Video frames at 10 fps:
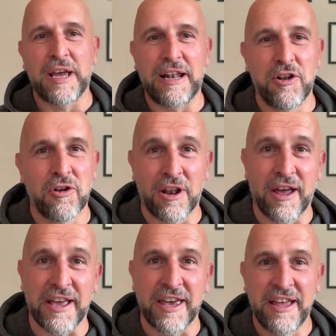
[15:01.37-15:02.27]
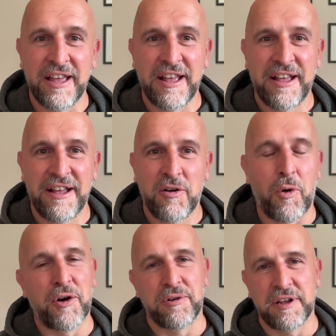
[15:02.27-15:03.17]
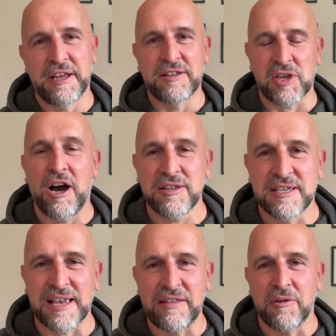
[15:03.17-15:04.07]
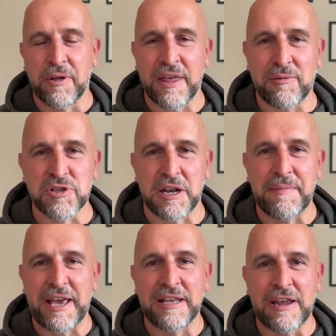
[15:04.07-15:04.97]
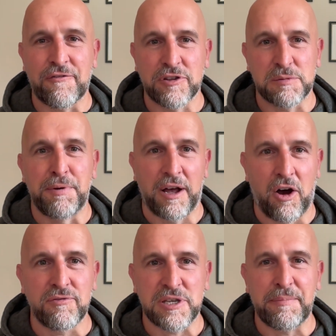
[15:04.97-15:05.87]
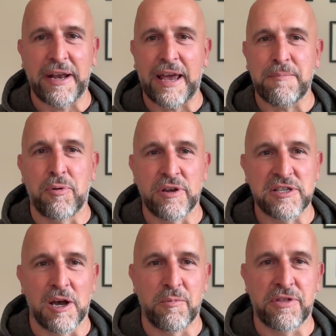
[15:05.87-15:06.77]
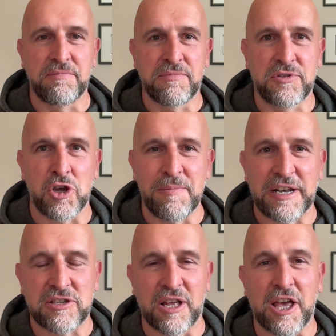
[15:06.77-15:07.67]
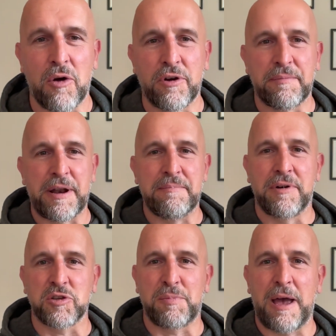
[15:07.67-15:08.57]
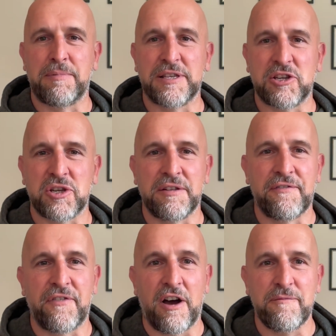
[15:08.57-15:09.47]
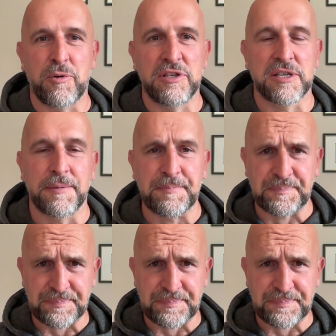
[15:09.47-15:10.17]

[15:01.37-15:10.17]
It looked like, well, it's hard to say that whether that was going to make a difference, but obviously being 8 points up with 2 minutes to go would have been a much better position than 5 points up.